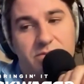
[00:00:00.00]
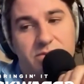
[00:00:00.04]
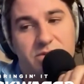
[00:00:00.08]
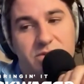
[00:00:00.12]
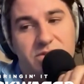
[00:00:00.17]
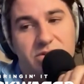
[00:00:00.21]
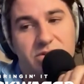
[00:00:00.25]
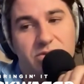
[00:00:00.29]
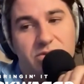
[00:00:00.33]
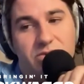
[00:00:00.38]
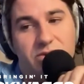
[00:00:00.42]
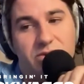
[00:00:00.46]

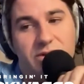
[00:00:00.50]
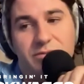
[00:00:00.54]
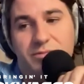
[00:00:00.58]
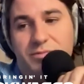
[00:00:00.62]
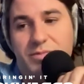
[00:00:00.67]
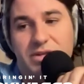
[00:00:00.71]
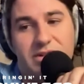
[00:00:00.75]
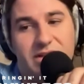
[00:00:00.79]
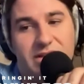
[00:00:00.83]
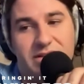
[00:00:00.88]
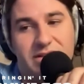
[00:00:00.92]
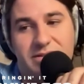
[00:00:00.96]
so it would
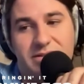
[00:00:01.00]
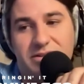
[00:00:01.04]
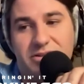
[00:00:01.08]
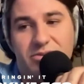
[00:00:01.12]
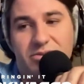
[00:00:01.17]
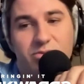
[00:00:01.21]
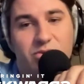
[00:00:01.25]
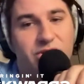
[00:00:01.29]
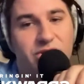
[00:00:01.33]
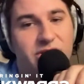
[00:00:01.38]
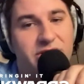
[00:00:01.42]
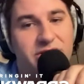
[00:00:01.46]
be like you
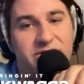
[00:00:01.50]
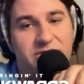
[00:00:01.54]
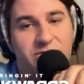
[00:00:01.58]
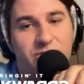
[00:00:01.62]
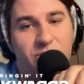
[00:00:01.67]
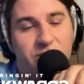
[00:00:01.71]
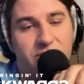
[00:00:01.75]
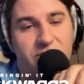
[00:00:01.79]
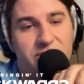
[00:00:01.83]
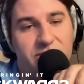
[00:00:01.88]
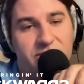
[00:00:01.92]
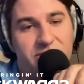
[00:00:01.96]
know playing a
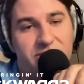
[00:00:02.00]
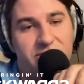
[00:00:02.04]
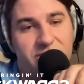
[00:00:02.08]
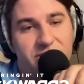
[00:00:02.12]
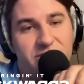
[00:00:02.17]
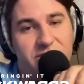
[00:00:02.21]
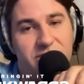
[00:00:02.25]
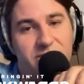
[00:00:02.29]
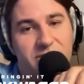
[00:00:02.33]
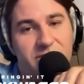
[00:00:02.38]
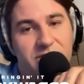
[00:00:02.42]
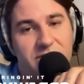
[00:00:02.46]
sport or
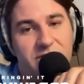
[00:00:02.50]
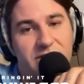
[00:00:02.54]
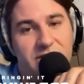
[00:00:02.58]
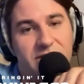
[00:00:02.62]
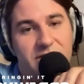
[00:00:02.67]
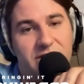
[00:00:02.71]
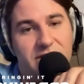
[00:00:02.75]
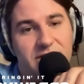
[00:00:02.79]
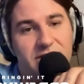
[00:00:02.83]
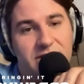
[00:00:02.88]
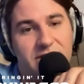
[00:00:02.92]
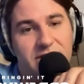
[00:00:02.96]
something like
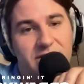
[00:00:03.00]
that